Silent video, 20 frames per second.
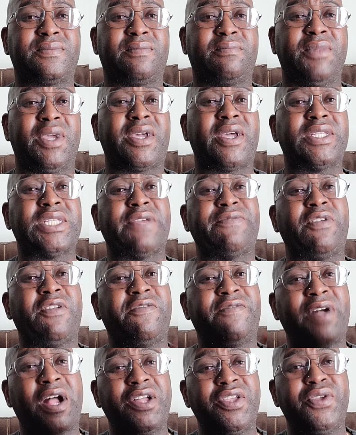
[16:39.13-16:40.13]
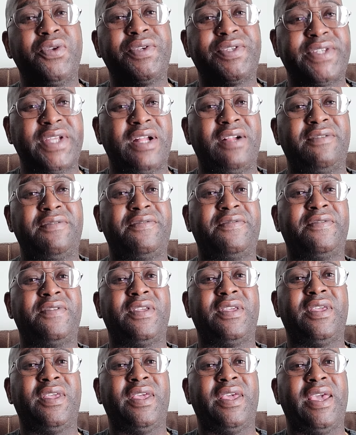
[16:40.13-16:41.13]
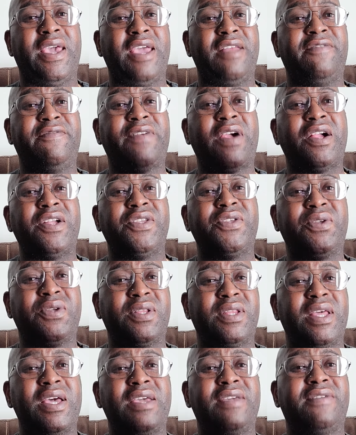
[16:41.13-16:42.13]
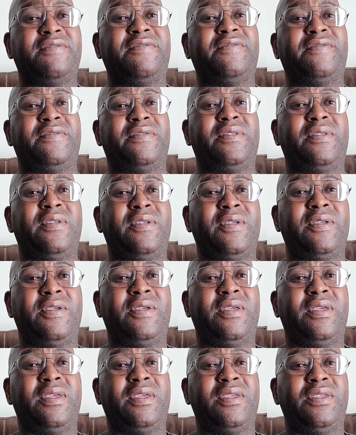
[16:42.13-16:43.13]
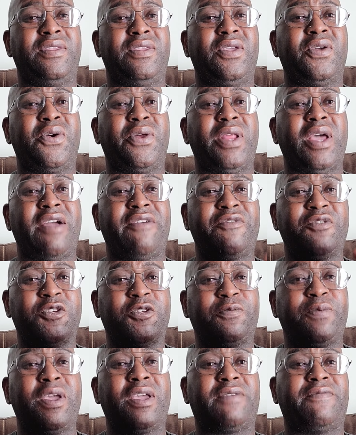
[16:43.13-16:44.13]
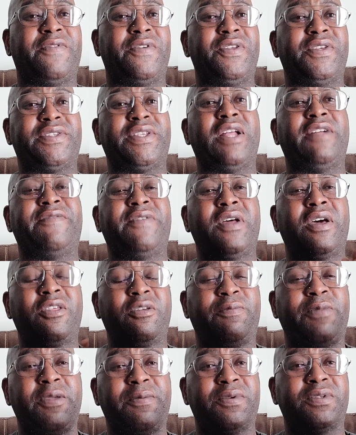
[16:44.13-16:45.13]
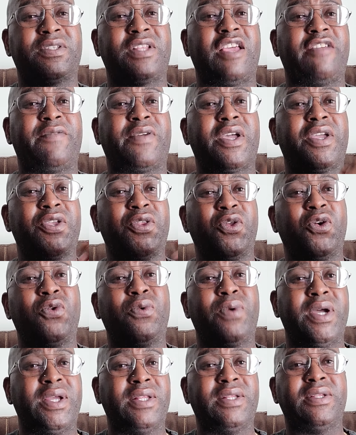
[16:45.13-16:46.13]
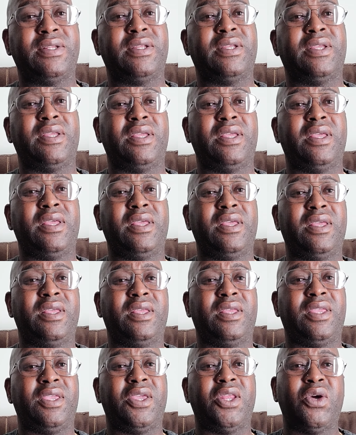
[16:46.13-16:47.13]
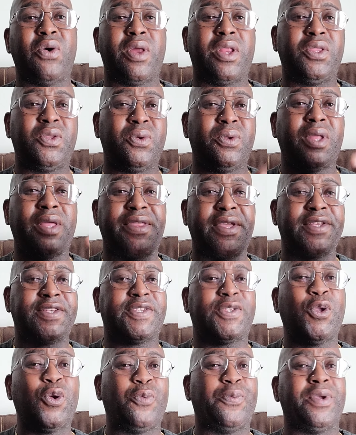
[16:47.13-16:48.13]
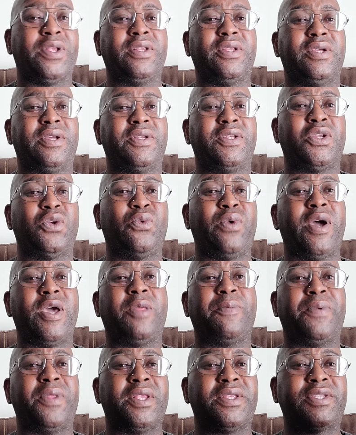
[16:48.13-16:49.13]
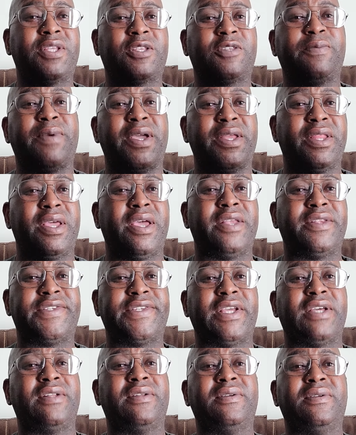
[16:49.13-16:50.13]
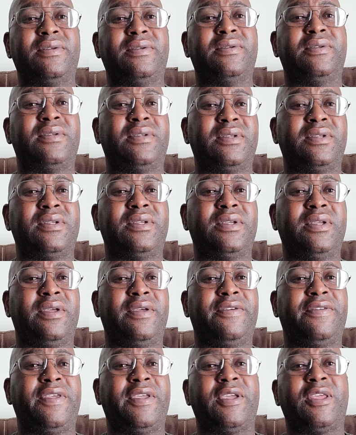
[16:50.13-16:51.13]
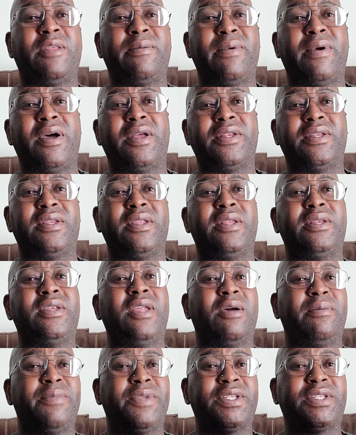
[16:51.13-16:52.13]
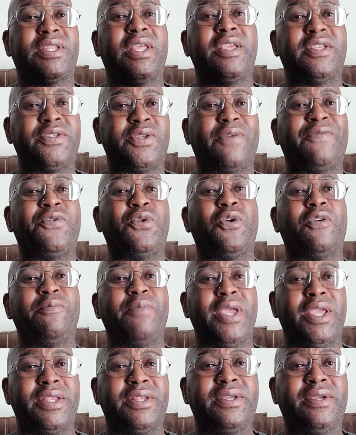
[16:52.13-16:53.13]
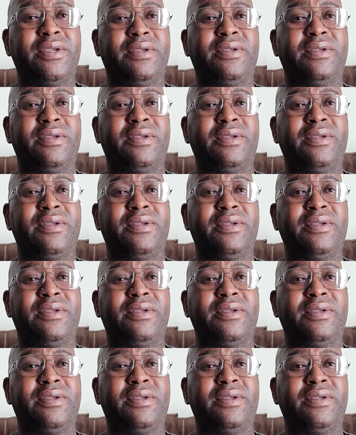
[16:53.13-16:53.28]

Because if you value yourself and value your life, you're going to have respect for yourself and other people's life. Because you know what? You don't want to do nothing stupid to wind up in a 6x9 cell thinking about the dumb mistakes that you have made.